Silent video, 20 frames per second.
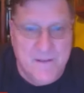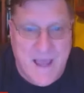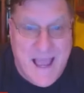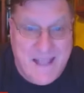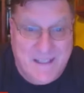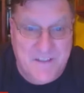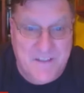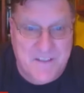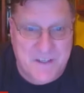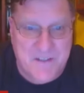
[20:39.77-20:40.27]

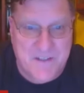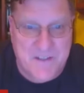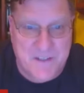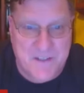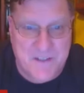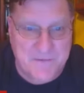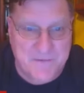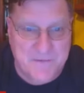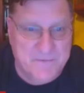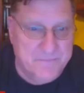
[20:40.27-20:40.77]
highly
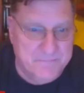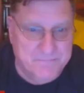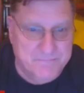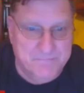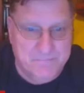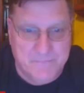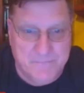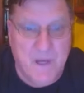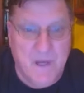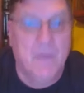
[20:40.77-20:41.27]
sensitive
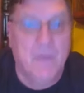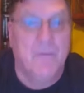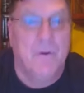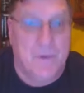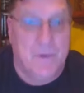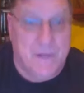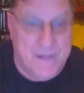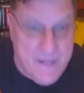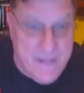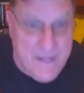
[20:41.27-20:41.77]

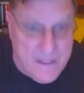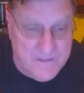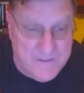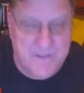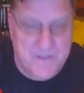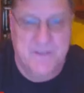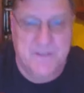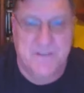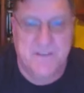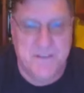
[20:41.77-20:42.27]
other
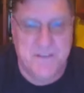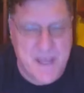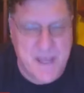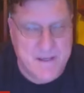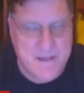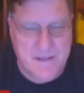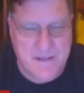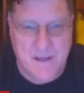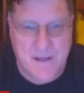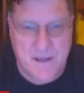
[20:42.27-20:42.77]
intelligence
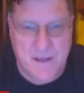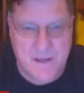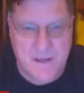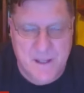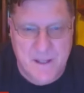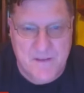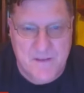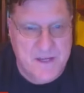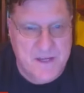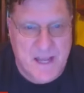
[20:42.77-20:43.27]
that the
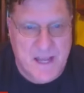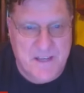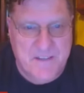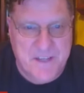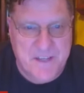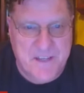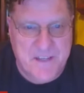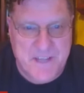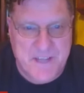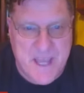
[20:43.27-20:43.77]

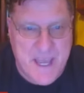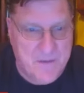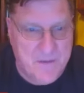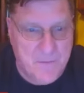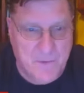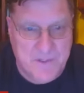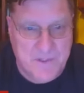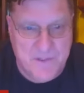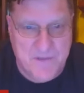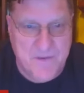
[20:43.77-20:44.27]
United States
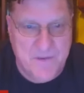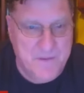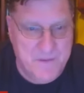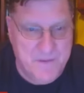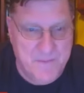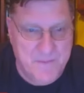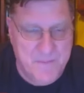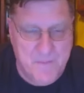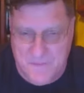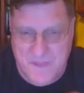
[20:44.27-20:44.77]
had, which
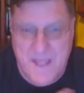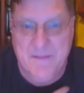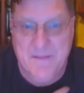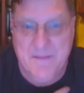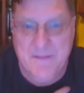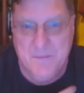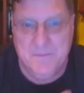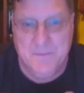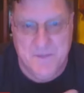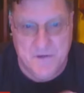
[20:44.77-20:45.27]

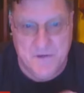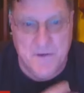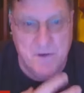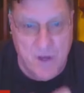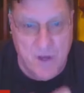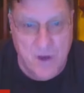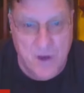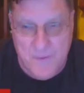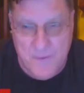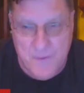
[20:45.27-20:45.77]
led them to
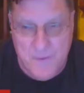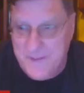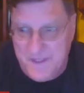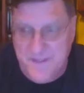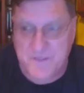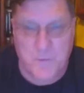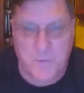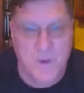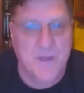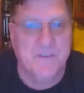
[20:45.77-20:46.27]
know that
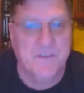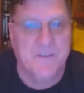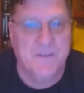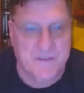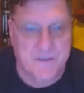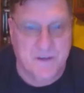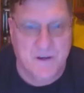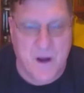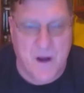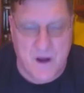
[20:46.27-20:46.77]
this
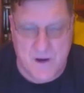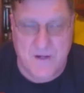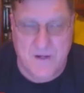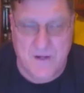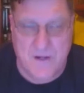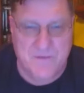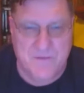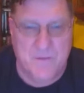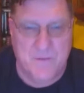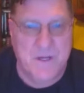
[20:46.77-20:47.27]
wasn't an
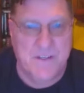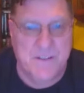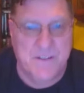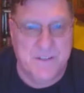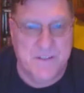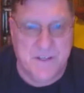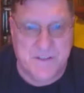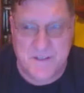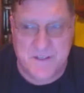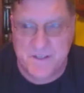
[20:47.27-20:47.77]

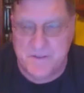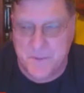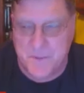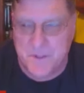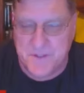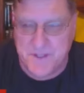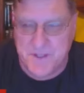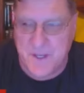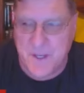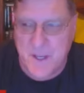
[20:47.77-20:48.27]
RS-26. This
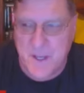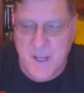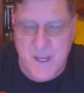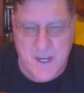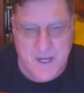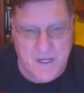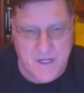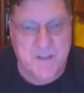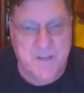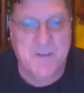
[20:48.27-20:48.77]
was
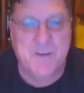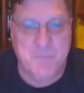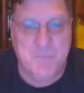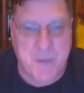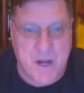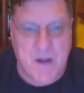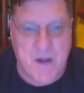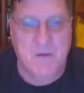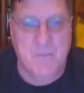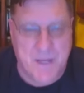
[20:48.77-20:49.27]
an
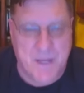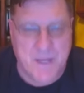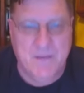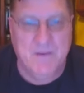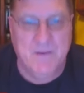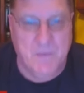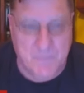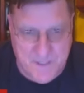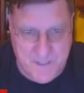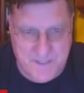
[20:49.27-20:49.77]

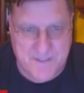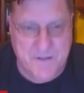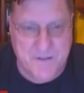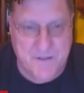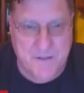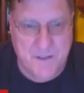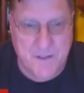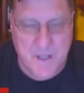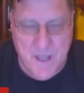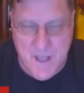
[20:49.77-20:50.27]
experimental
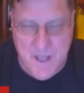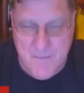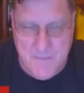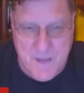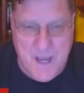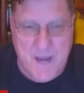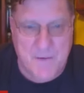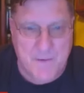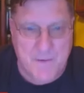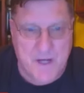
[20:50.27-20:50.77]
missile
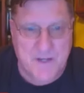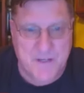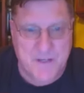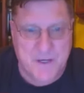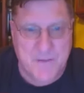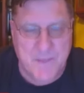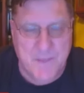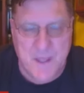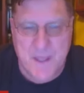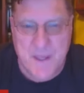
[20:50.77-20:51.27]
by
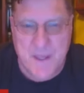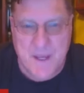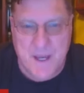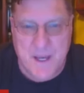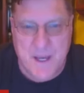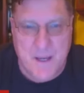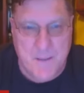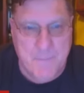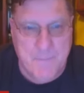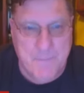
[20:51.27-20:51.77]
Russia.
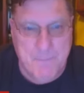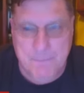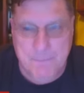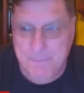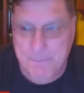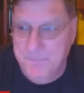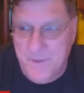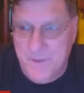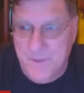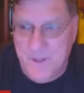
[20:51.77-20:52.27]

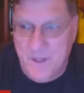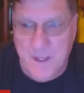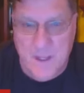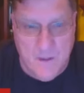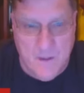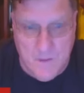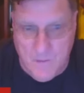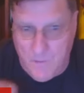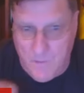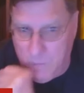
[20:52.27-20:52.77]

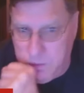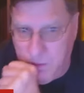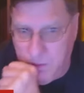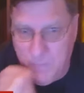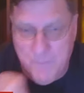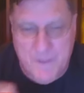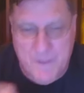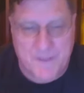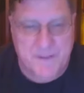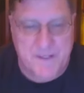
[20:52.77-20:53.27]

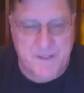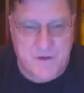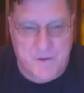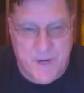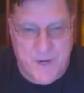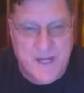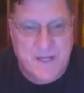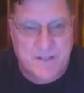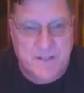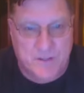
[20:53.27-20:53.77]
But the
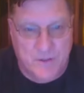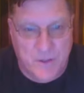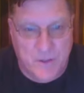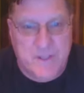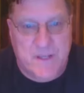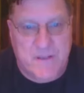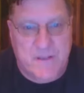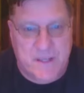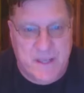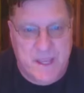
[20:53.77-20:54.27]
Ukrainians
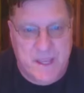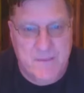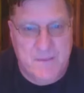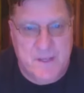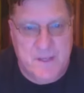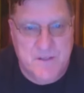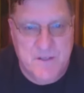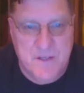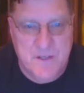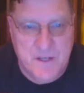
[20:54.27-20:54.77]
looked at the
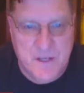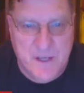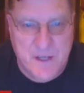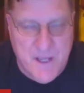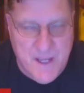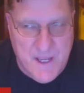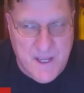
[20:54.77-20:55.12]
image